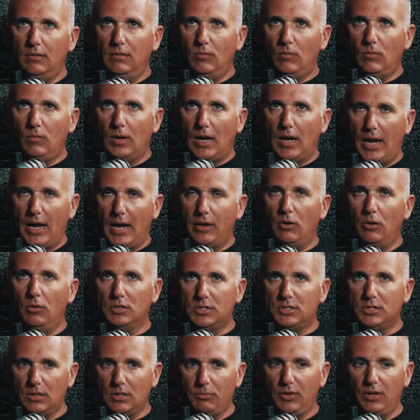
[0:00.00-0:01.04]
I go to
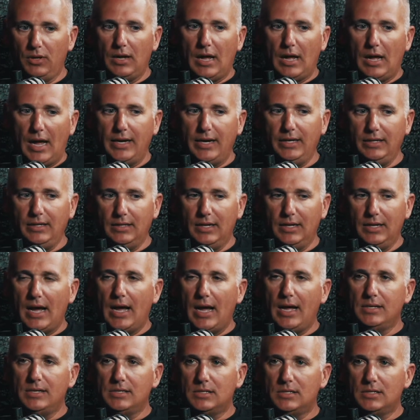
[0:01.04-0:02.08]
something, I need the
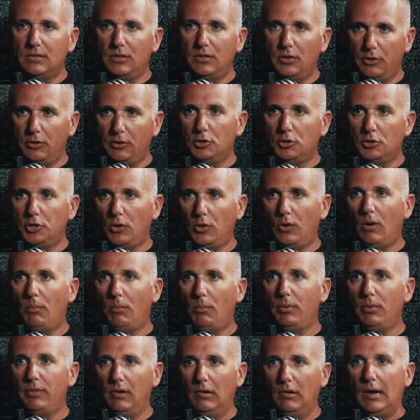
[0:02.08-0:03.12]
guys that are going to show up,
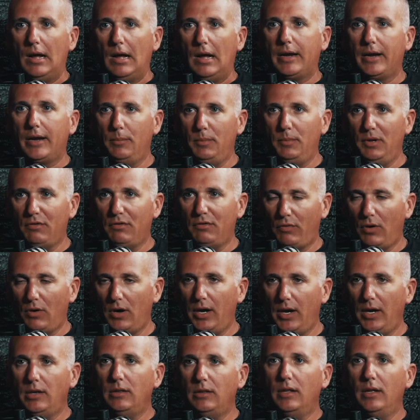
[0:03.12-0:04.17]
and they're not going to be
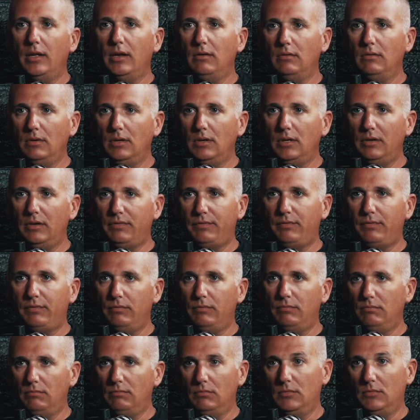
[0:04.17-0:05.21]
afraid that if
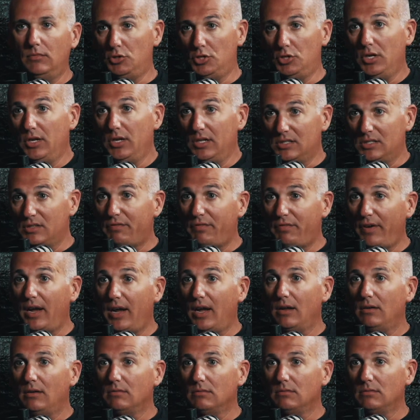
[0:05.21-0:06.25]
the shit hits the
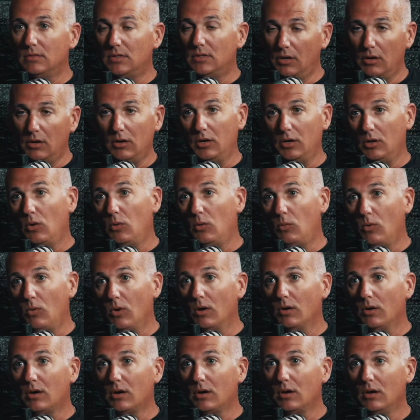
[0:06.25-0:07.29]
fan, they're going to go to
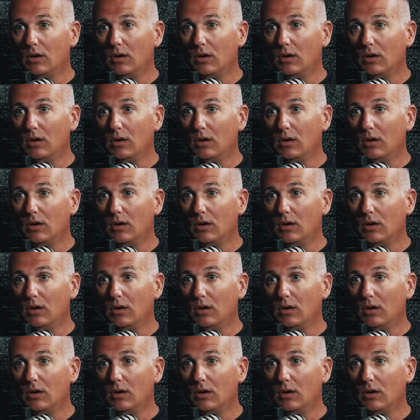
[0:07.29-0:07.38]
work.